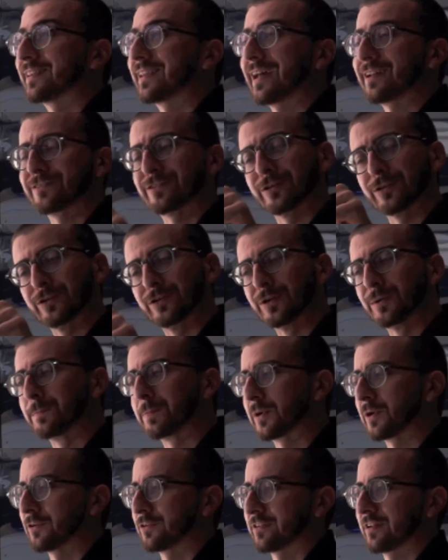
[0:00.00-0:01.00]
that's a good
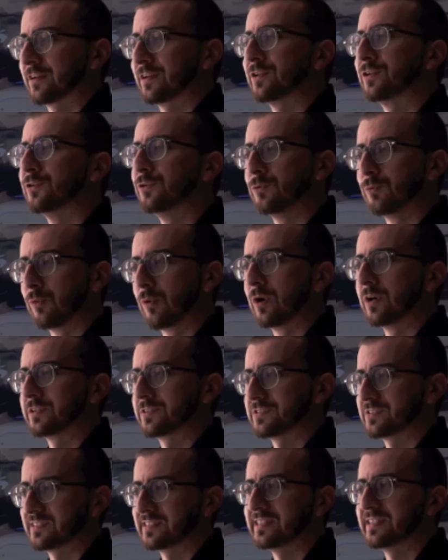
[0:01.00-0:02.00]
person you want
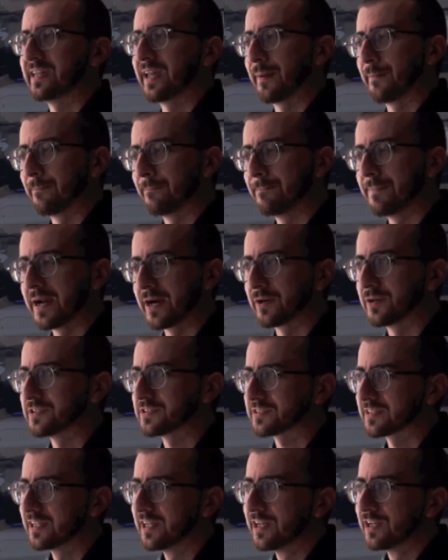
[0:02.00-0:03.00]
to see
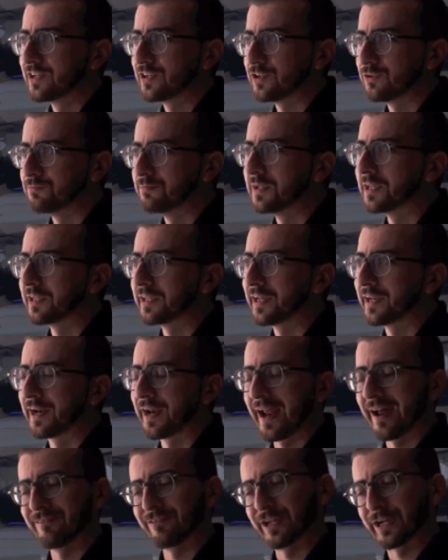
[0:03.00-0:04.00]
embarrassed, humiliated,
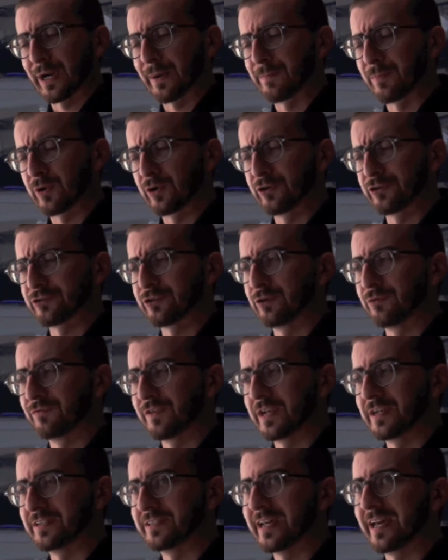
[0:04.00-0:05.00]
and have like a personal
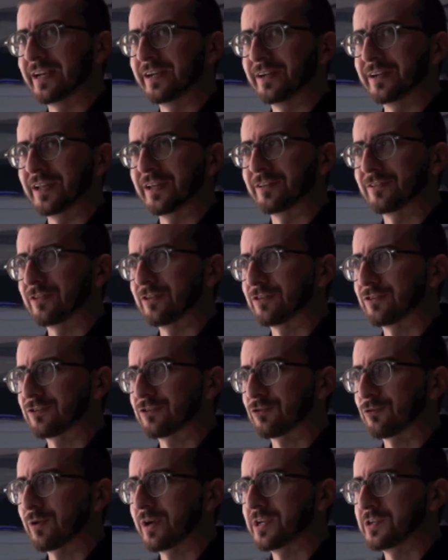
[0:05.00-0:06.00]
vendetta against this
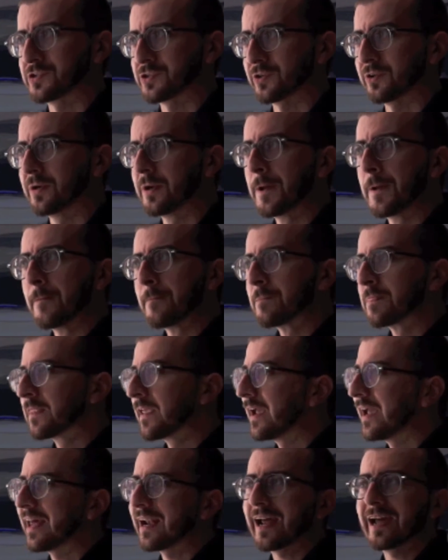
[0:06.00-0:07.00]
stranger.
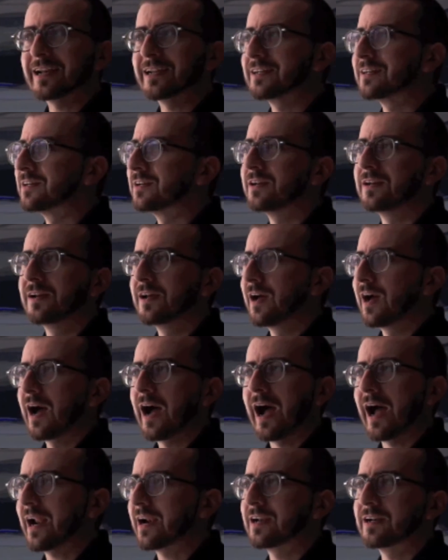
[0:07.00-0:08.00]
And I didn't
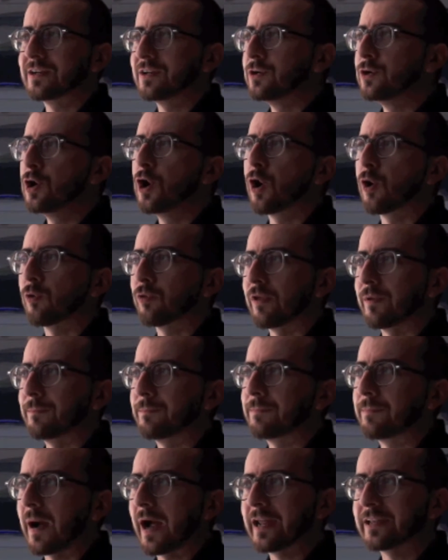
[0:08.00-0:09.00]
know that.
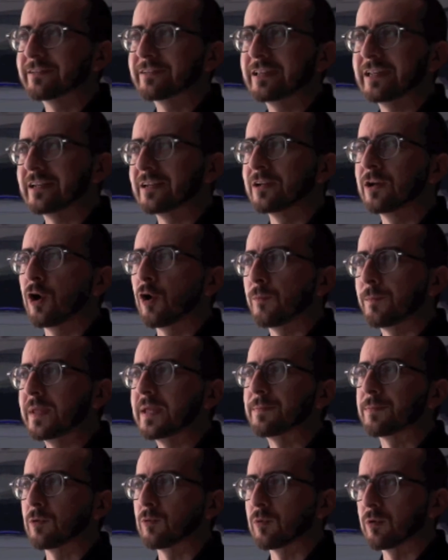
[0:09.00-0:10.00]
I didn't know
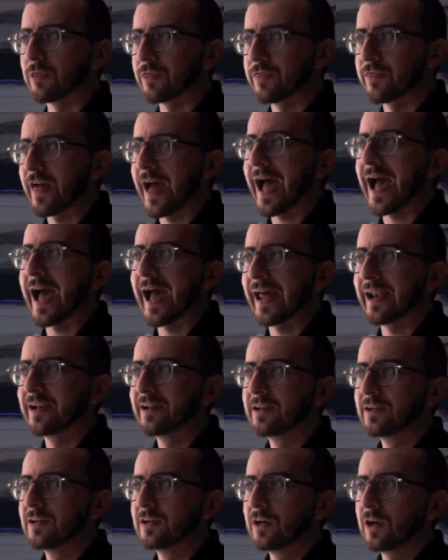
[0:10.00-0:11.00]
people were that
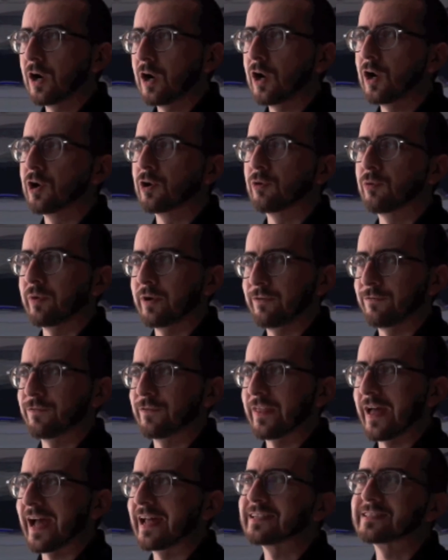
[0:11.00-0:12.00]
hungry
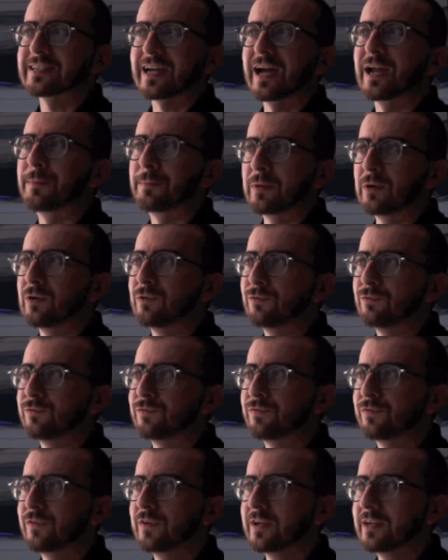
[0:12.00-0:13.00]
for that type of
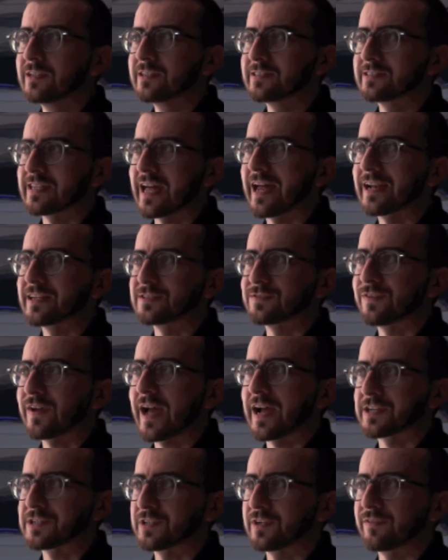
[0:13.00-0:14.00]

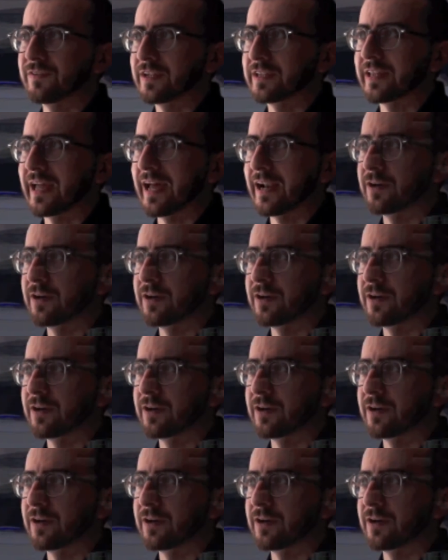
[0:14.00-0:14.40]
satisfaction. So